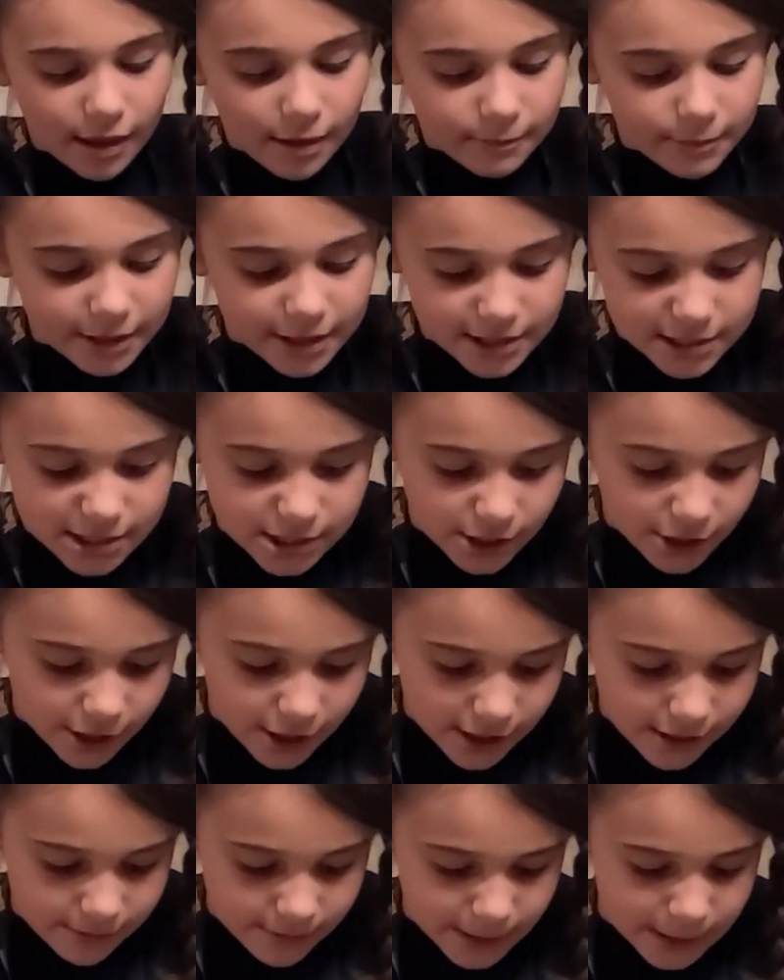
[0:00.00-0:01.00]
because you're
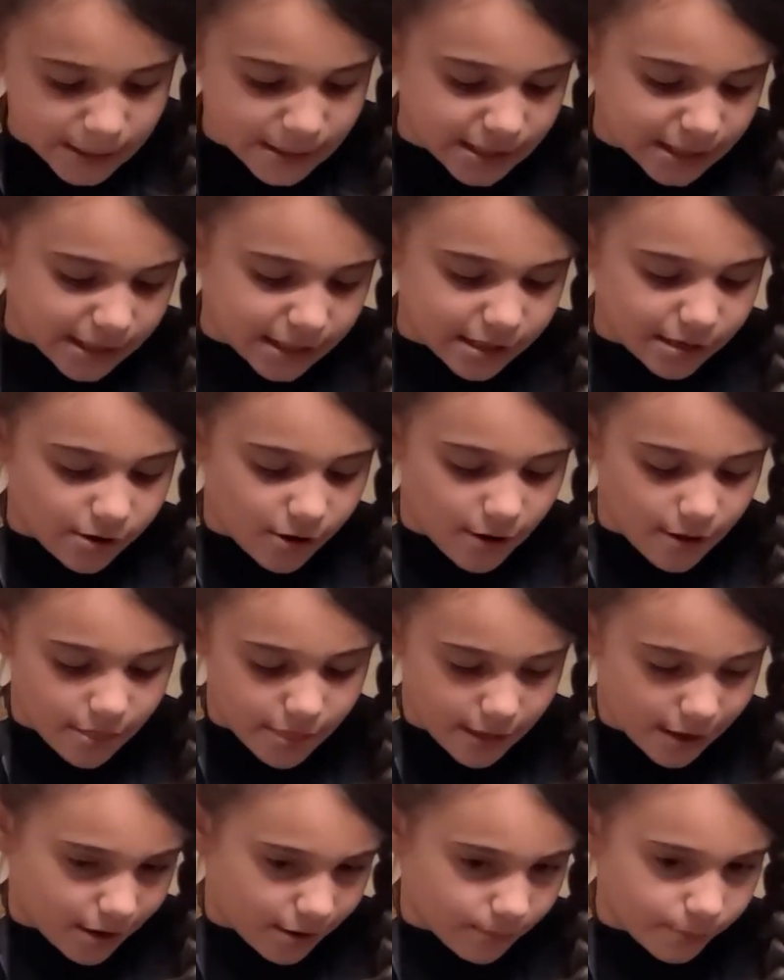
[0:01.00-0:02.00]
going to be sticking on
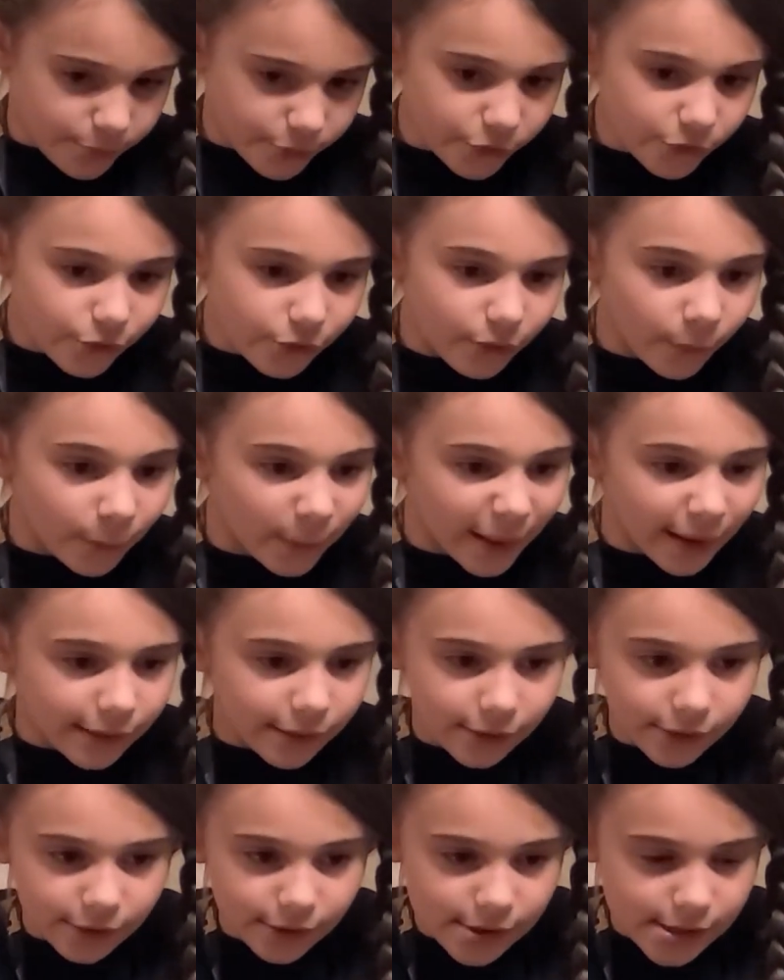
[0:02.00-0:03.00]
there
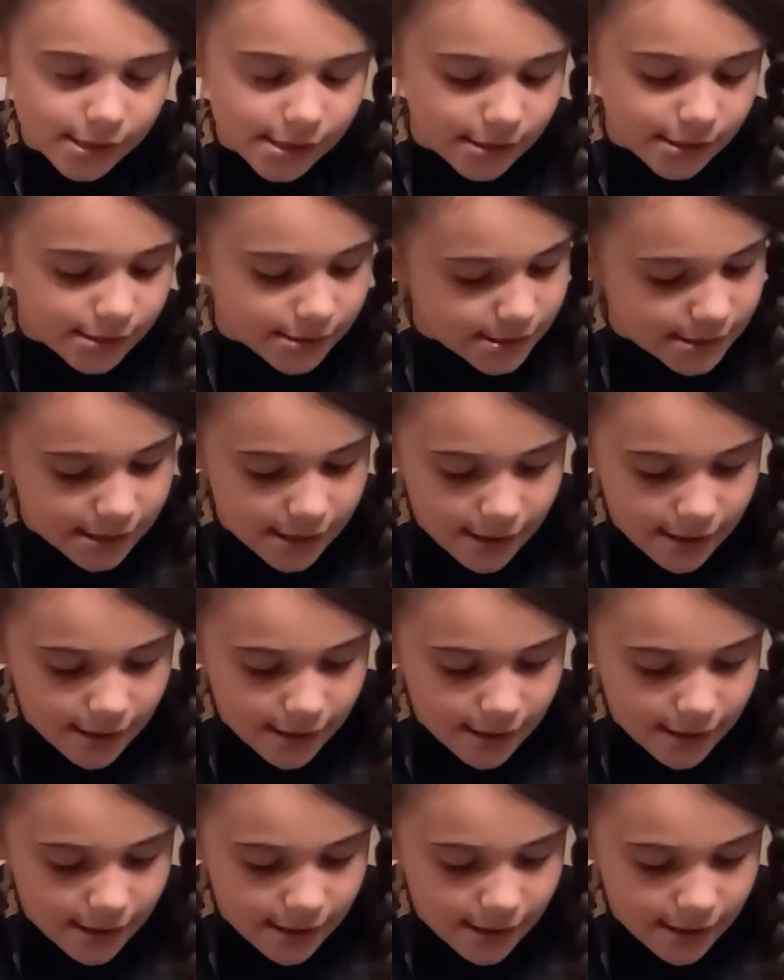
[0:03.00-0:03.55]
blueberries,